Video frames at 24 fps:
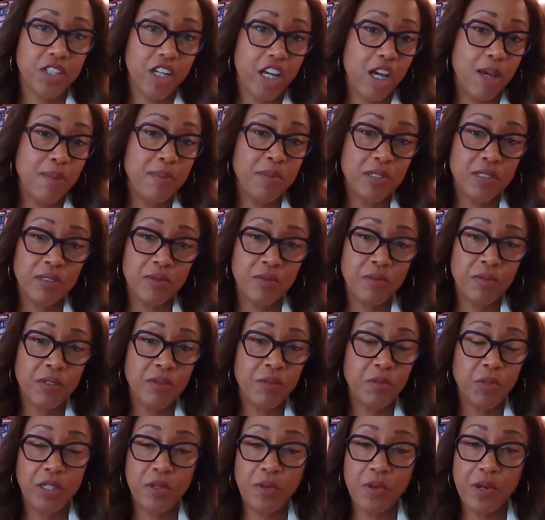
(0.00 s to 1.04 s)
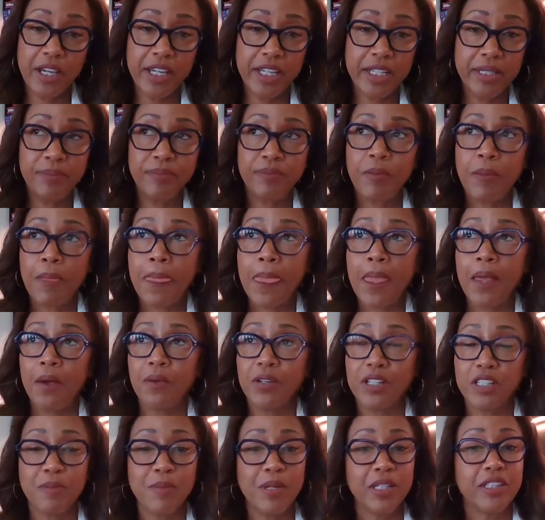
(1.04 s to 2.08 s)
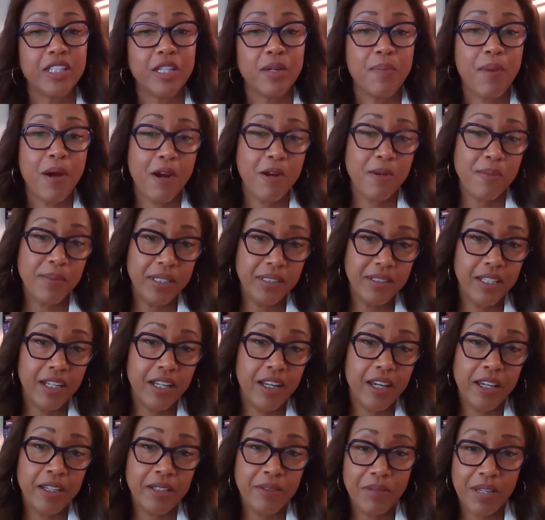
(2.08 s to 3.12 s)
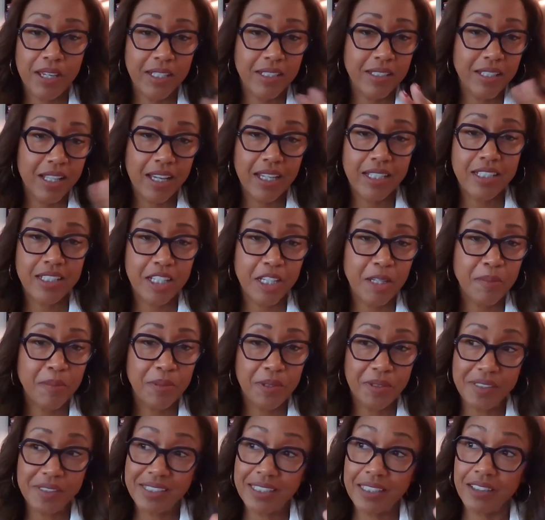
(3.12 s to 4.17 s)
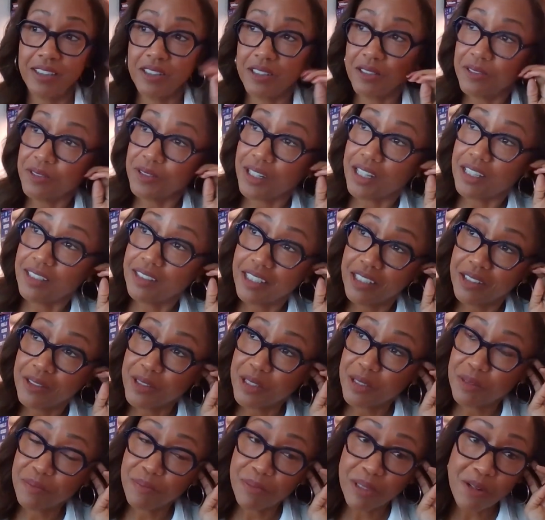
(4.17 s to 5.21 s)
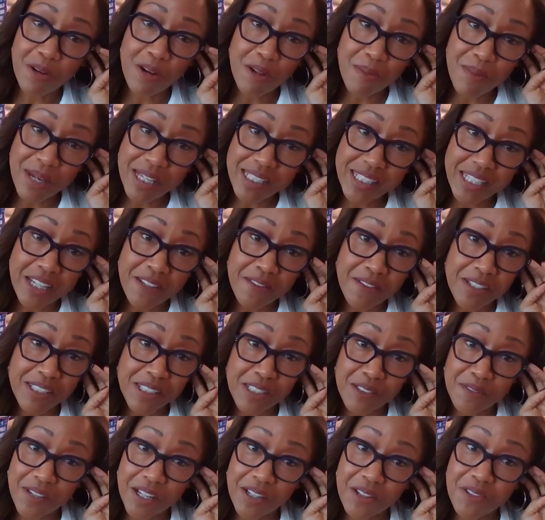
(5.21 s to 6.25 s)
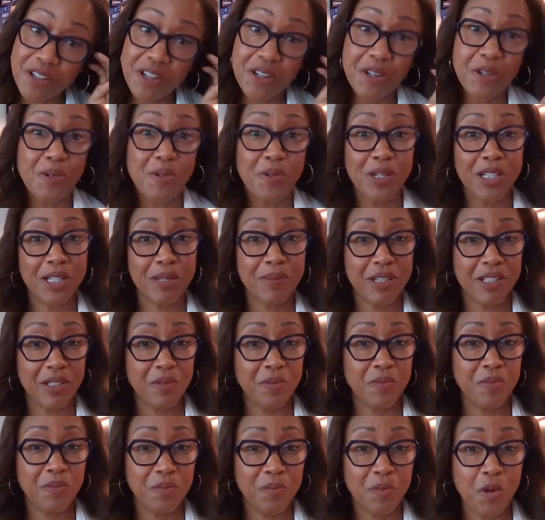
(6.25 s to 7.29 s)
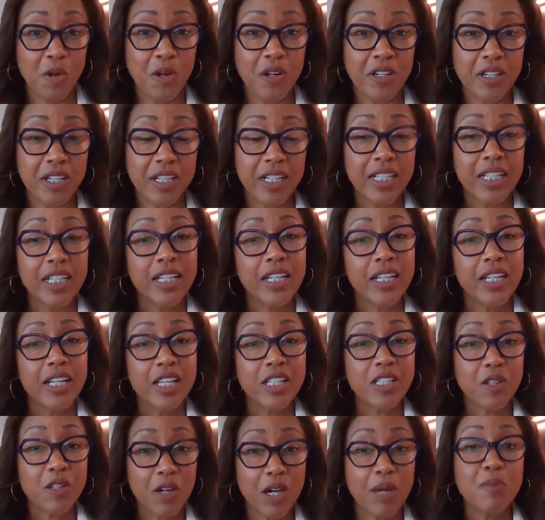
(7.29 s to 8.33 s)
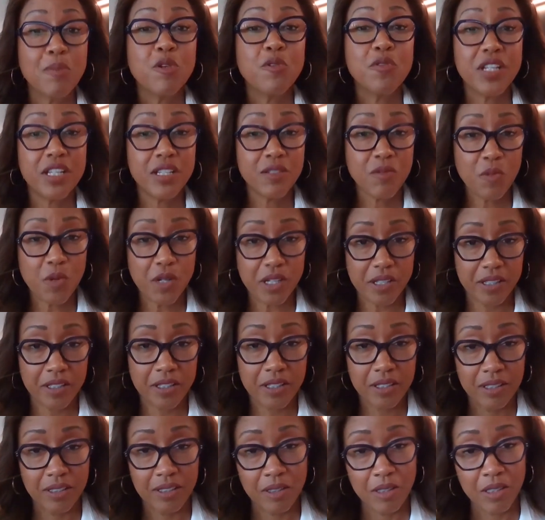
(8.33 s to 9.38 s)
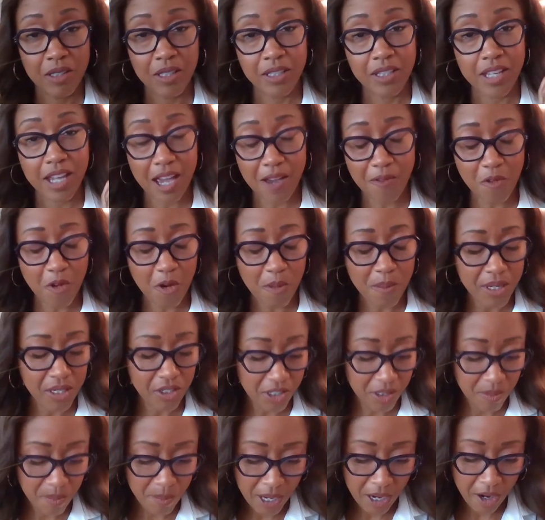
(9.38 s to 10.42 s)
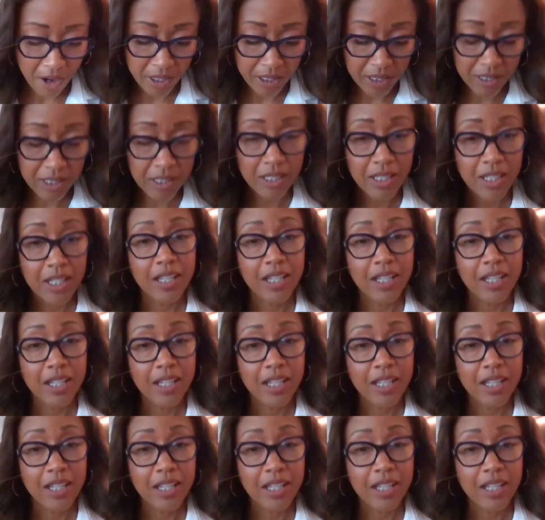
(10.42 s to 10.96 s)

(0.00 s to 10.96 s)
jobs went away, which meant the apartment that I had lined up. I was like, oh, well, I don't want to blow all my savings if I don't know when I'm going to work. So I moved in with the aforementioned parents